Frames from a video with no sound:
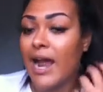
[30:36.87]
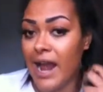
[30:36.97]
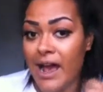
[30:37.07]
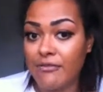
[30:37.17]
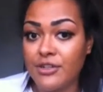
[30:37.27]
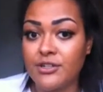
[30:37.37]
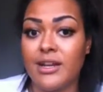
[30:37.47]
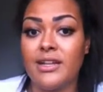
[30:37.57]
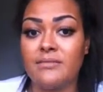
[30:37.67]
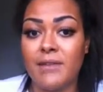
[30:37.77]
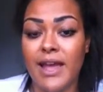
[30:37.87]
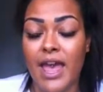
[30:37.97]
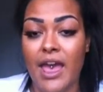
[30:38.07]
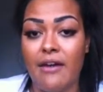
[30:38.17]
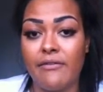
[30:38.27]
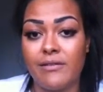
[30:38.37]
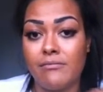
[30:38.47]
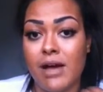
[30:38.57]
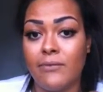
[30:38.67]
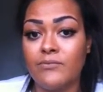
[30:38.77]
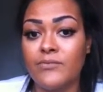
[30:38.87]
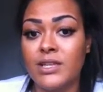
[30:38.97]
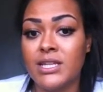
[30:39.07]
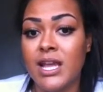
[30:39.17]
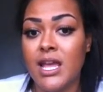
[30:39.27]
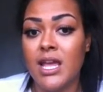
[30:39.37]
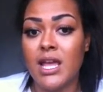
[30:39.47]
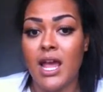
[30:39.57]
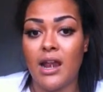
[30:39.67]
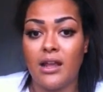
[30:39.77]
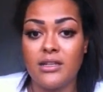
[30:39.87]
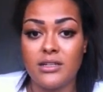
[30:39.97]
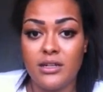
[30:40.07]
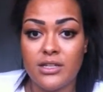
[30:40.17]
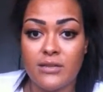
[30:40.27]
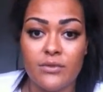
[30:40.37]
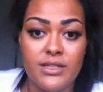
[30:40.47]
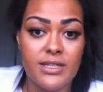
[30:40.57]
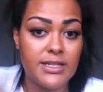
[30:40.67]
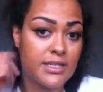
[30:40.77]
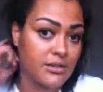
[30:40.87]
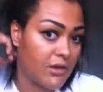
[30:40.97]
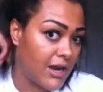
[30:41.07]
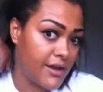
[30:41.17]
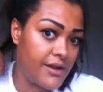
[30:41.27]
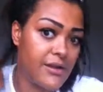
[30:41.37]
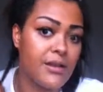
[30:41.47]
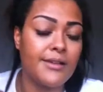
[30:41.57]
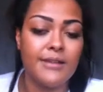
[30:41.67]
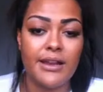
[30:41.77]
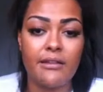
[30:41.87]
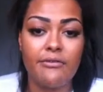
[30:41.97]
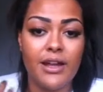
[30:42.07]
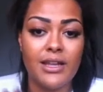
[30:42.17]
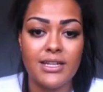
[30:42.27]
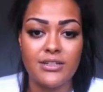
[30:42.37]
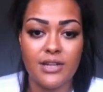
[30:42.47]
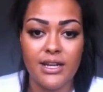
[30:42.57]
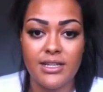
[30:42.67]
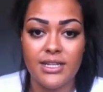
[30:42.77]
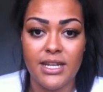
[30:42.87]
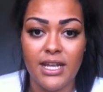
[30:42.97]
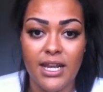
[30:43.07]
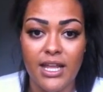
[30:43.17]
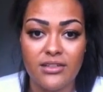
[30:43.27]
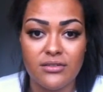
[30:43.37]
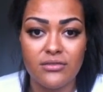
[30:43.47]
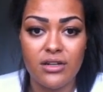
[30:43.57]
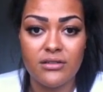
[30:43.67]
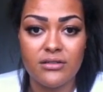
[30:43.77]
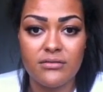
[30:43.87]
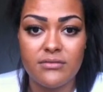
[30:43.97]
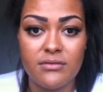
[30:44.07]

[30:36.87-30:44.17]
And I haven't straightened my hair for months, because I wanted it to grow. And I finally straightened it, and it hasn't grown.